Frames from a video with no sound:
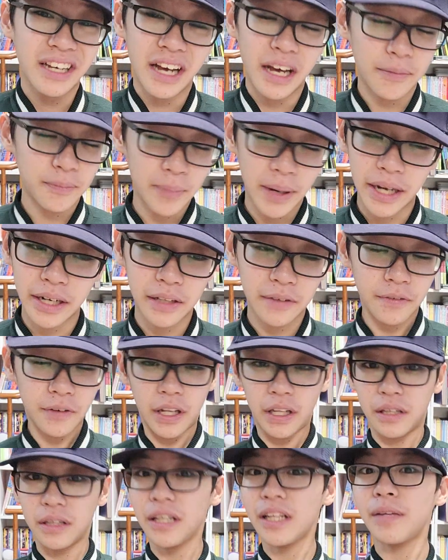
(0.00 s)
a bottle
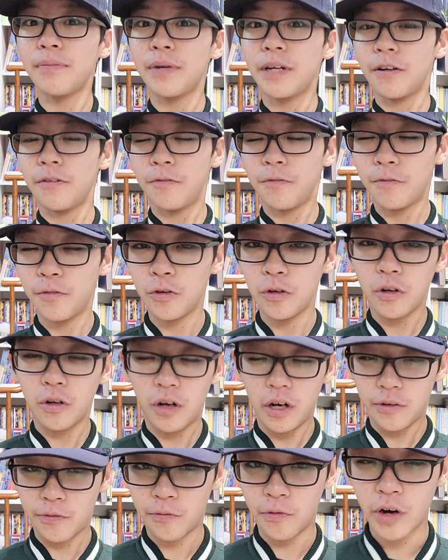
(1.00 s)
a little bit of
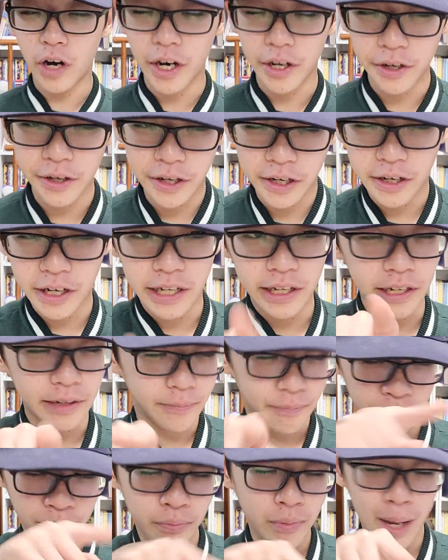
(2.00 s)
full of water.
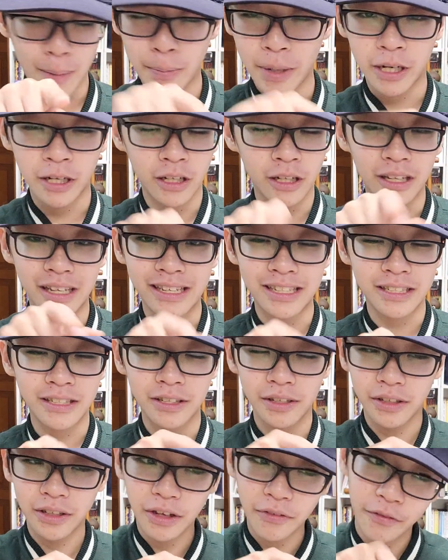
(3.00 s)
Pop bottle is
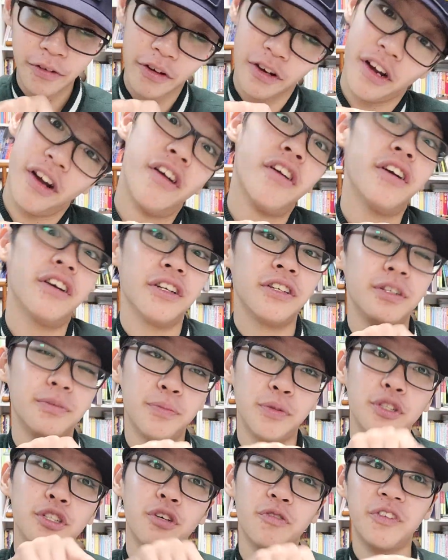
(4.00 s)
very hard to
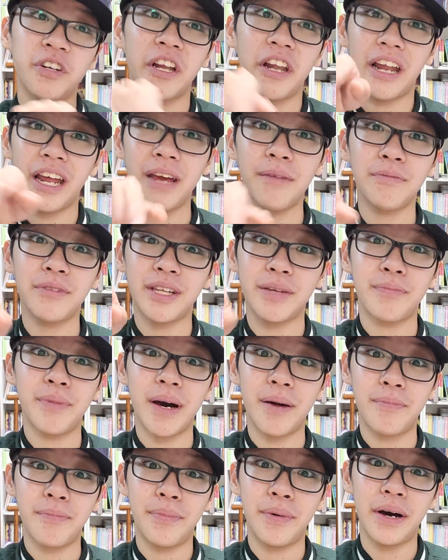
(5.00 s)
push over to the empty
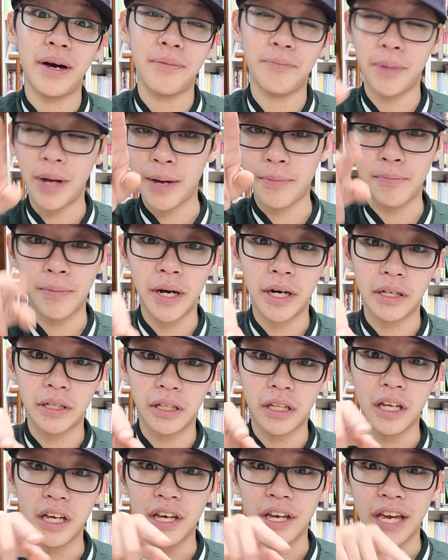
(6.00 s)
pop
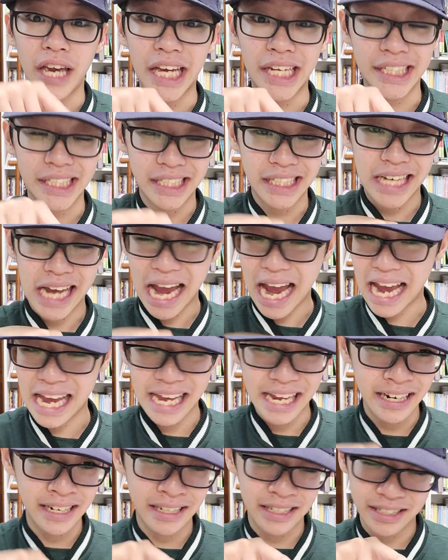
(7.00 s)
bottle,
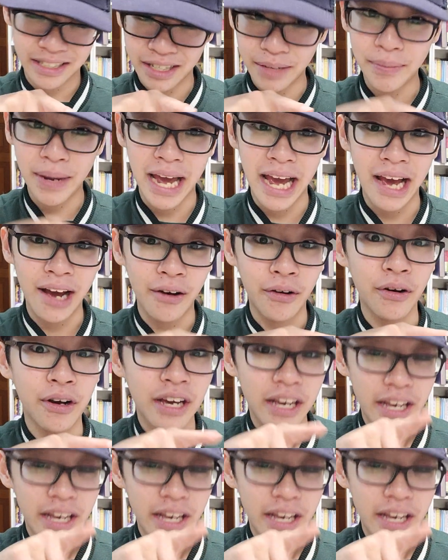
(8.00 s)
and somehow